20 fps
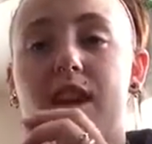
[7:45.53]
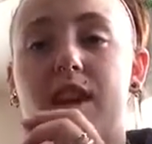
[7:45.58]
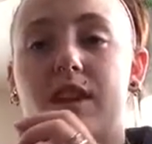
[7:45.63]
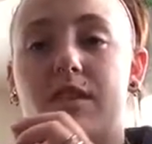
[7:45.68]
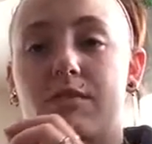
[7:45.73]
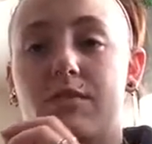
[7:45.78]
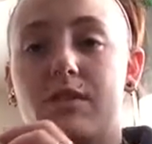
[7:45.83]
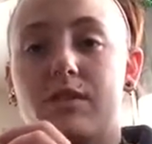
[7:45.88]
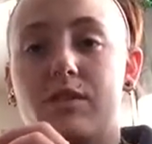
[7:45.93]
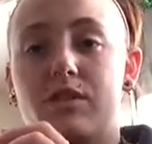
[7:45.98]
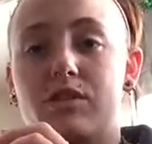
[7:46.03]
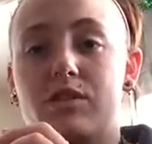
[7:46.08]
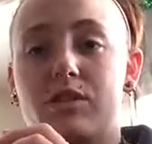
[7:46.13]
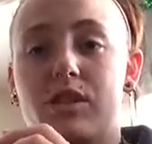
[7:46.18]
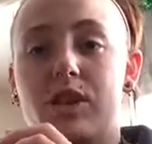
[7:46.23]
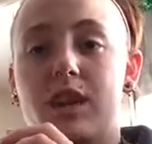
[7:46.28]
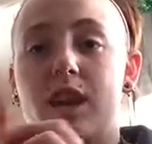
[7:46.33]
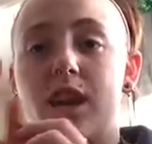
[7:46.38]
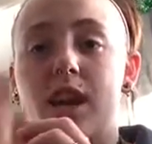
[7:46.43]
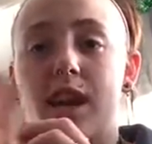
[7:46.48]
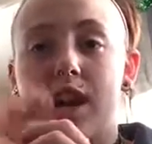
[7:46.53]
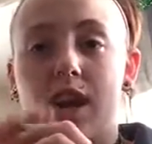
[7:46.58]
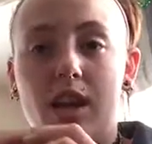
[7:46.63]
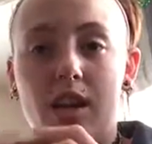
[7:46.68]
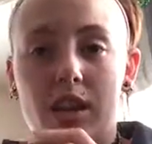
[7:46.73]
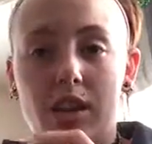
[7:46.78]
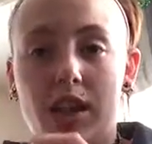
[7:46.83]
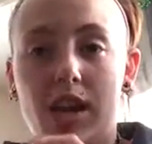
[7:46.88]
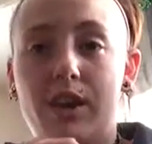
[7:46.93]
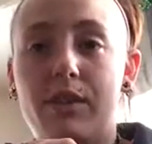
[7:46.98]
I give her the treat
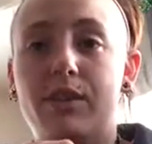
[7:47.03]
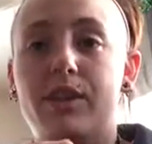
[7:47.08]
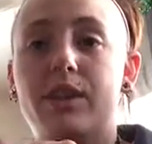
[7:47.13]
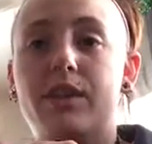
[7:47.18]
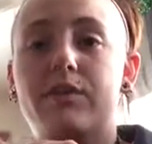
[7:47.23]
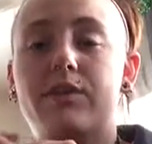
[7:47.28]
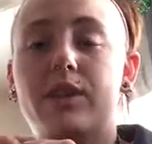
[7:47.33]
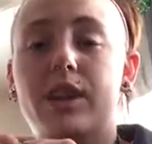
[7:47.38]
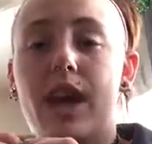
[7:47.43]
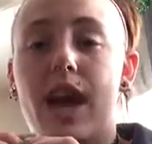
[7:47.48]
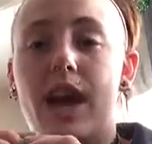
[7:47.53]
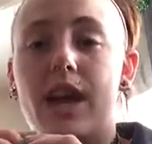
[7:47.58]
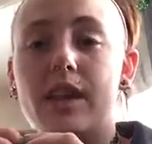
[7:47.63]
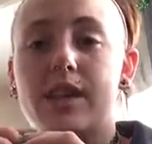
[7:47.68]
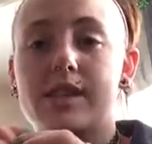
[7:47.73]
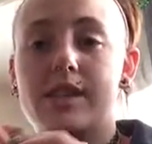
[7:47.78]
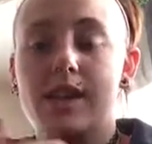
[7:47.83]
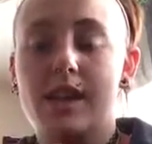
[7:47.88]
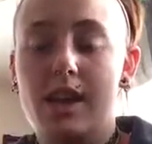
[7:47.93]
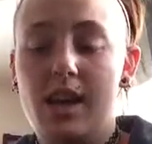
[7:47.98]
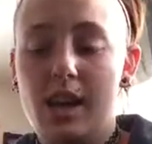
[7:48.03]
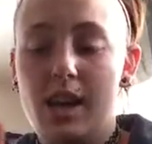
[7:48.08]
and allow her to relax.